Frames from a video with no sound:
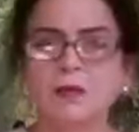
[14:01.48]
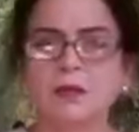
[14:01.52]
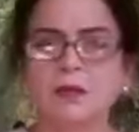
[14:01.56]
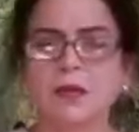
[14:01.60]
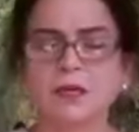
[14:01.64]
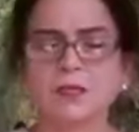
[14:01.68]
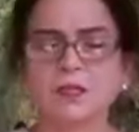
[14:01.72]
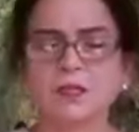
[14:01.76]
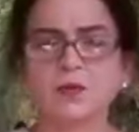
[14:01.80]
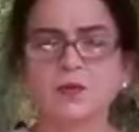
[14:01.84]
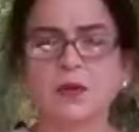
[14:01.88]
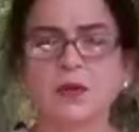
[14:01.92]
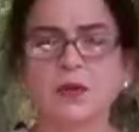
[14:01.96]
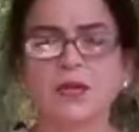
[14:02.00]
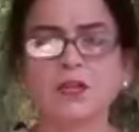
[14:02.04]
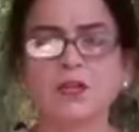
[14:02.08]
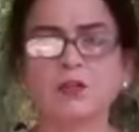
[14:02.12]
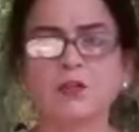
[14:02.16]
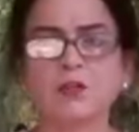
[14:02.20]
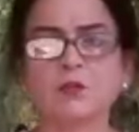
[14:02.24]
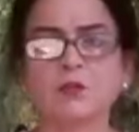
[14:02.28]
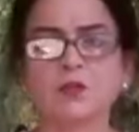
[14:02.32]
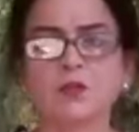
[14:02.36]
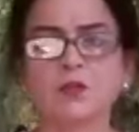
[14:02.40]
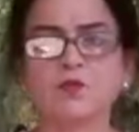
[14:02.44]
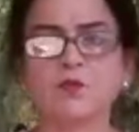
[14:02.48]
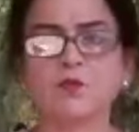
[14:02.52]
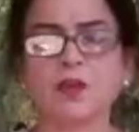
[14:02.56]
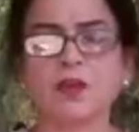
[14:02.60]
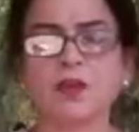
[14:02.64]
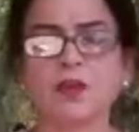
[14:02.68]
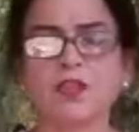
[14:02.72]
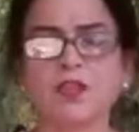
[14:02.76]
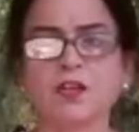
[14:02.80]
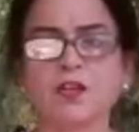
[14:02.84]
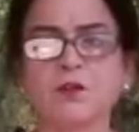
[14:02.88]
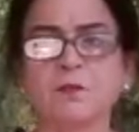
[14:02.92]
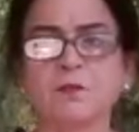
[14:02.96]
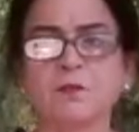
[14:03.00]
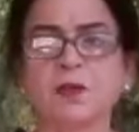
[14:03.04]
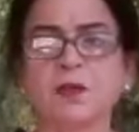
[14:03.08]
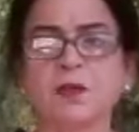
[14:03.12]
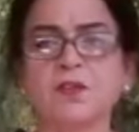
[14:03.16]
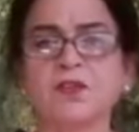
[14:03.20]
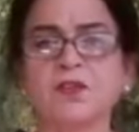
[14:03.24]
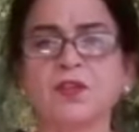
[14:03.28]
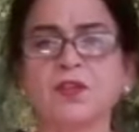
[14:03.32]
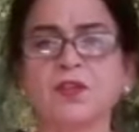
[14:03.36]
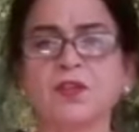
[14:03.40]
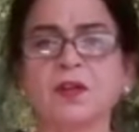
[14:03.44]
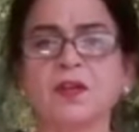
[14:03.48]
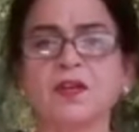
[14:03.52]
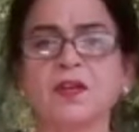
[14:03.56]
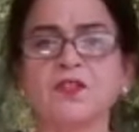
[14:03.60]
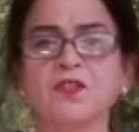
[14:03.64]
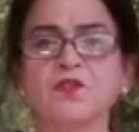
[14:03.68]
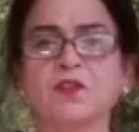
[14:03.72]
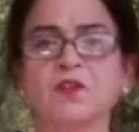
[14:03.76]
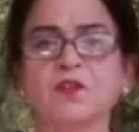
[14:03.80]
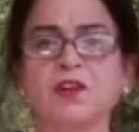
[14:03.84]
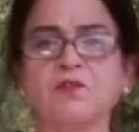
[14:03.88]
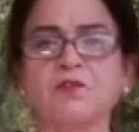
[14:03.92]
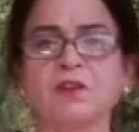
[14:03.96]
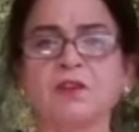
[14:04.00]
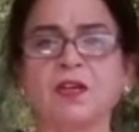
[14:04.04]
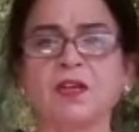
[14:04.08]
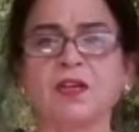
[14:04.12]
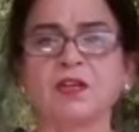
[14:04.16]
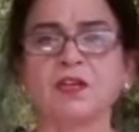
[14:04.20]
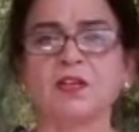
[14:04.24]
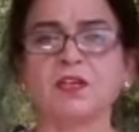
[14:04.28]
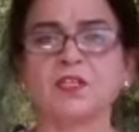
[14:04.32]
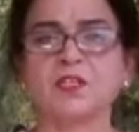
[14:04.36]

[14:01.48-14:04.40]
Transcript: That's why those Vedic mantras, when we are